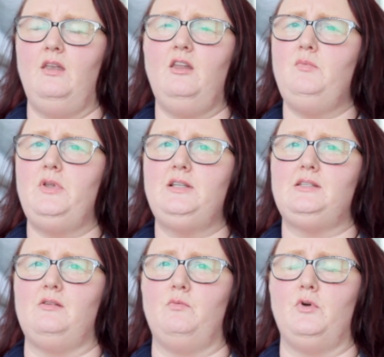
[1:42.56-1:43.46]
And other
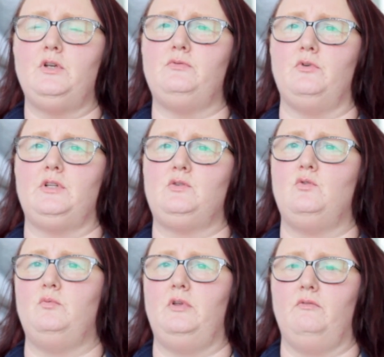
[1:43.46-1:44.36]
places I've worked for, it's
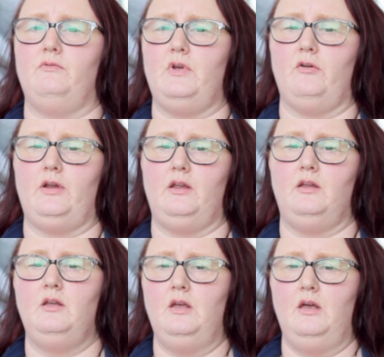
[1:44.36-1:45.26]
all been very,
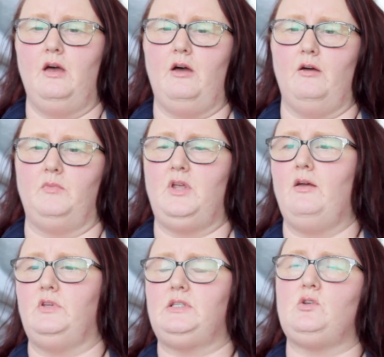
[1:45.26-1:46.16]
you
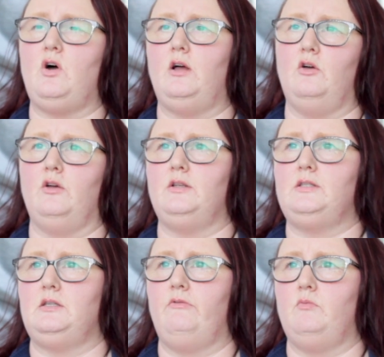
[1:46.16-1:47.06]
have your
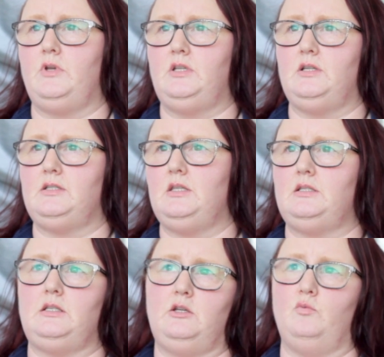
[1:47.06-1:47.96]
silos and everybody does
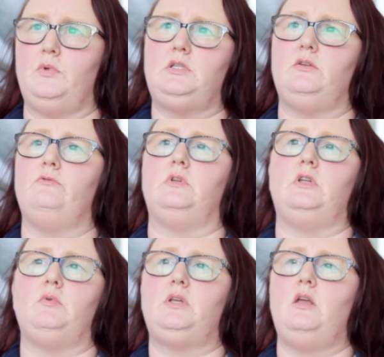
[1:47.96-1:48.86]
things a little bit
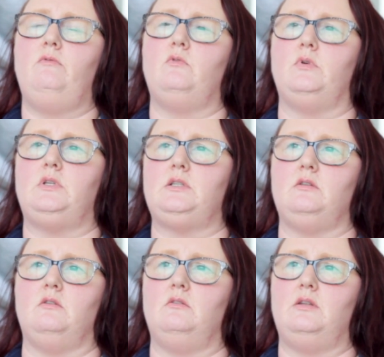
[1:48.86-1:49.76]
differently, but Care Forward
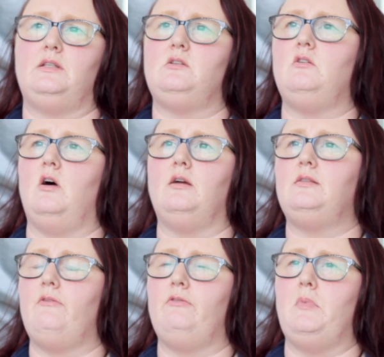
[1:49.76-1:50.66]
doesn't, it's not like that for